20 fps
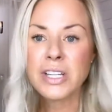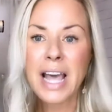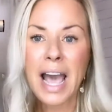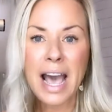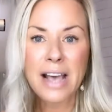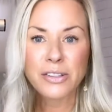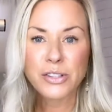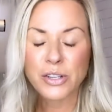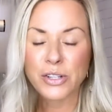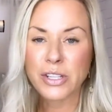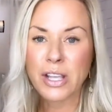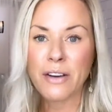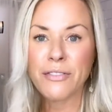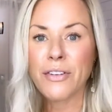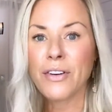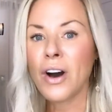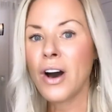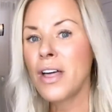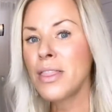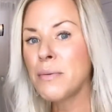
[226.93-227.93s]
to ask yourself
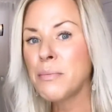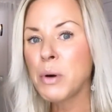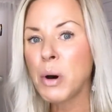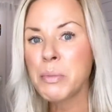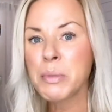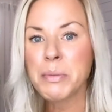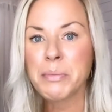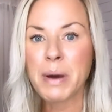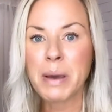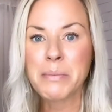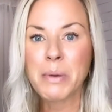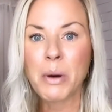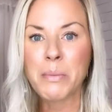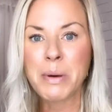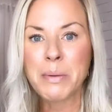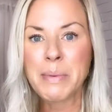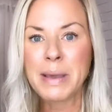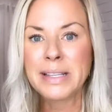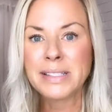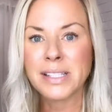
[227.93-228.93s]
on the moment by
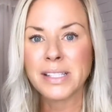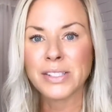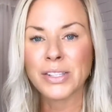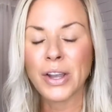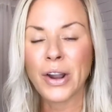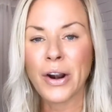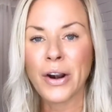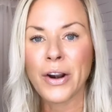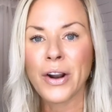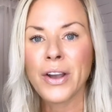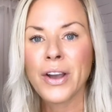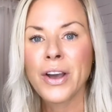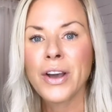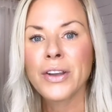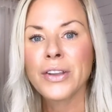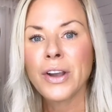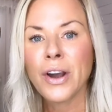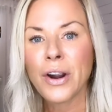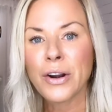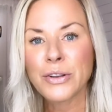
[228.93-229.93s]
moment basis are
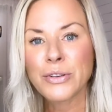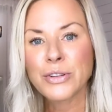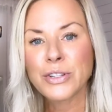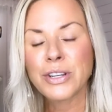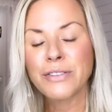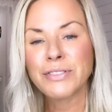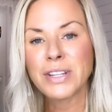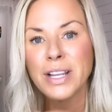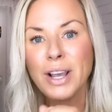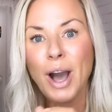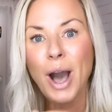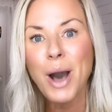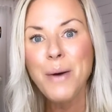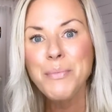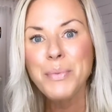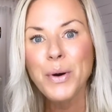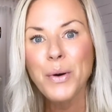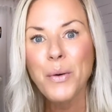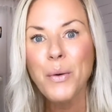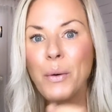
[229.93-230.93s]
you shifting
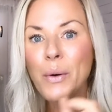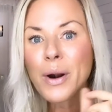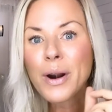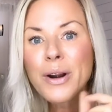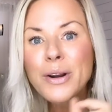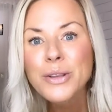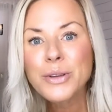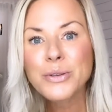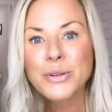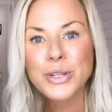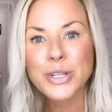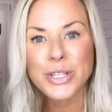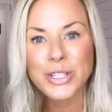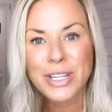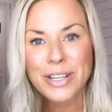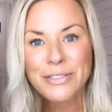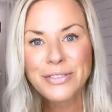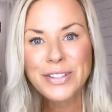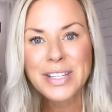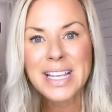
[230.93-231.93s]
up or are you
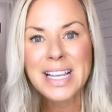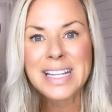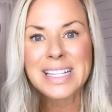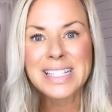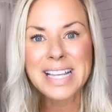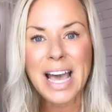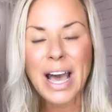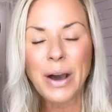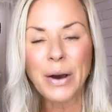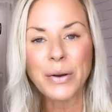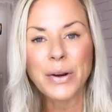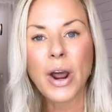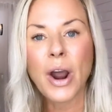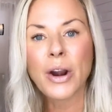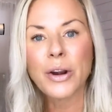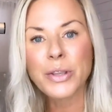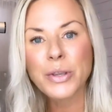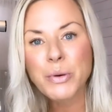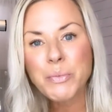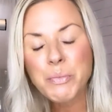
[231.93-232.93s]
shifting down?
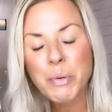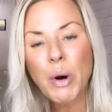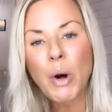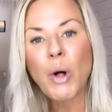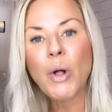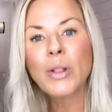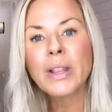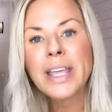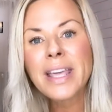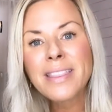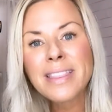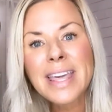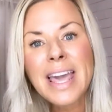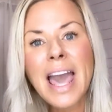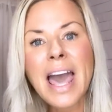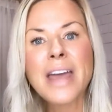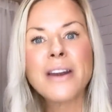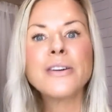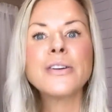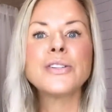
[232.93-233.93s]
Are you pulling the
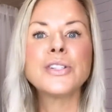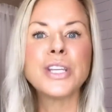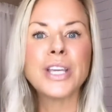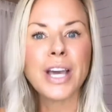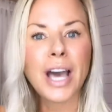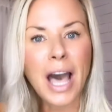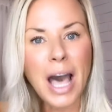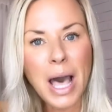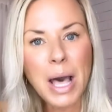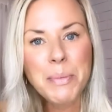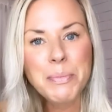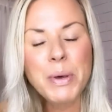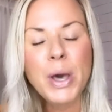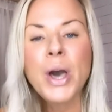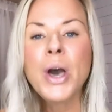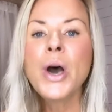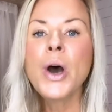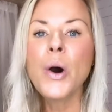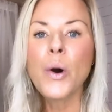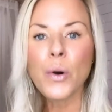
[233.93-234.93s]
energy up
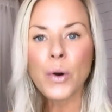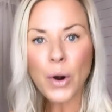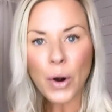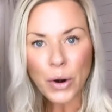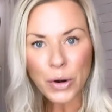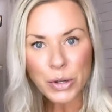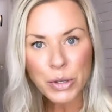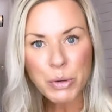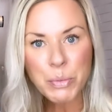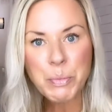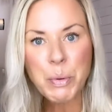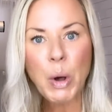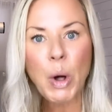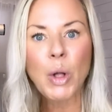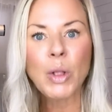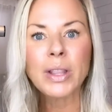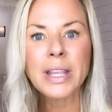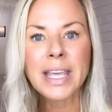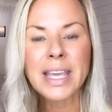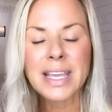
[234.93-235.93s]
or are you
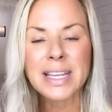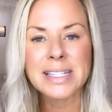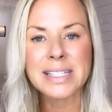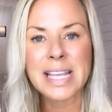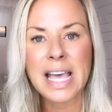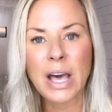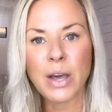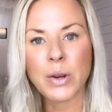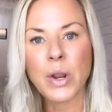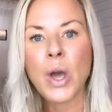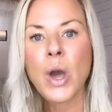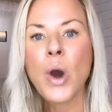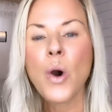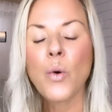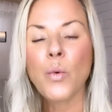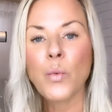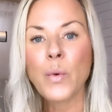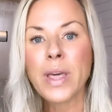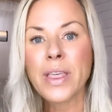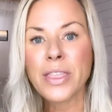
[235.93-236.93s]
pulling it down
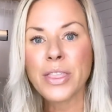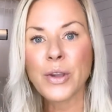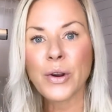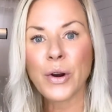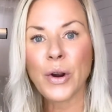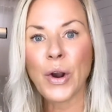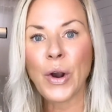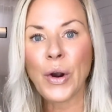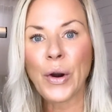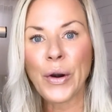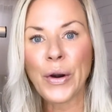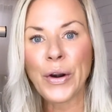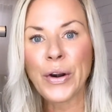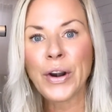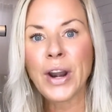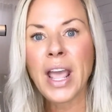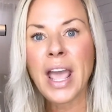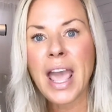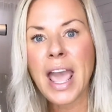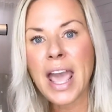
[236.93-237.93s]
with your
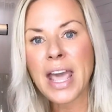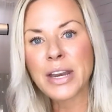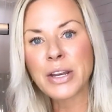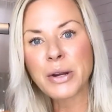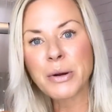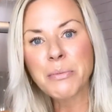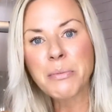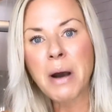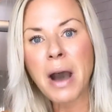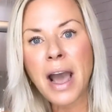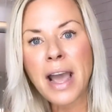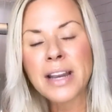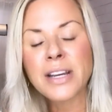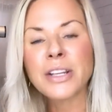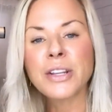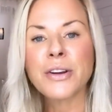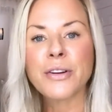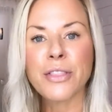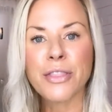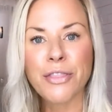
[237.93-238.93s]
heart and your mind,
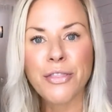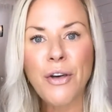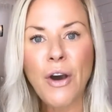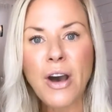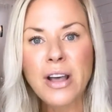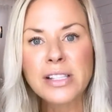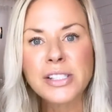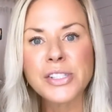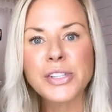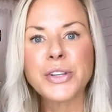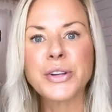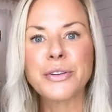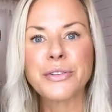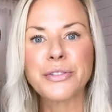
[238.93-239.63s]
your thoughts, your